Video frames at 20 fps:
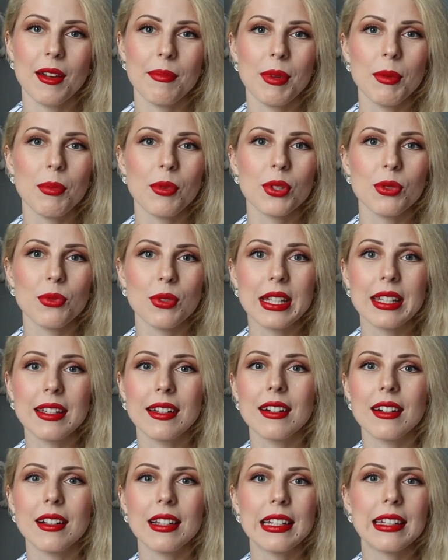people was
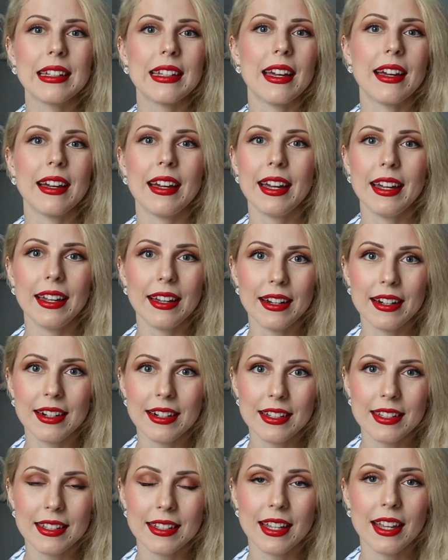curling their
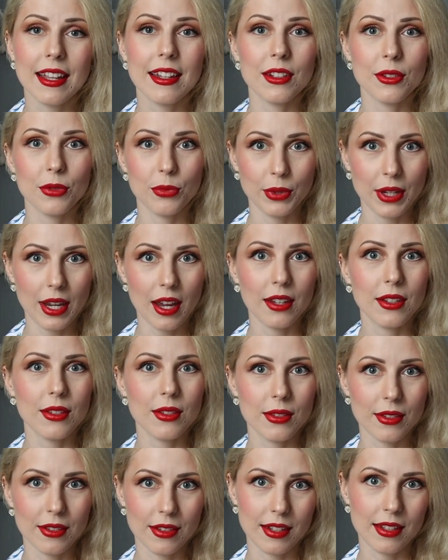hairs, and we are
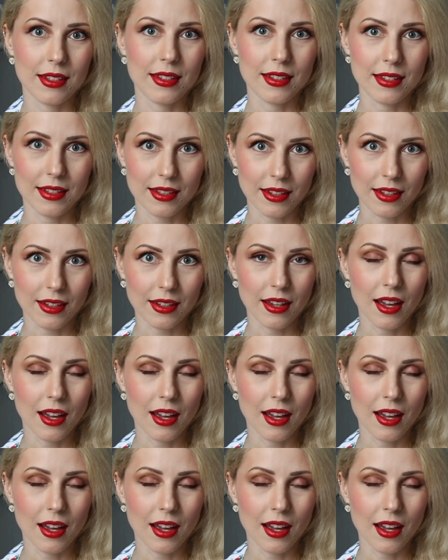using these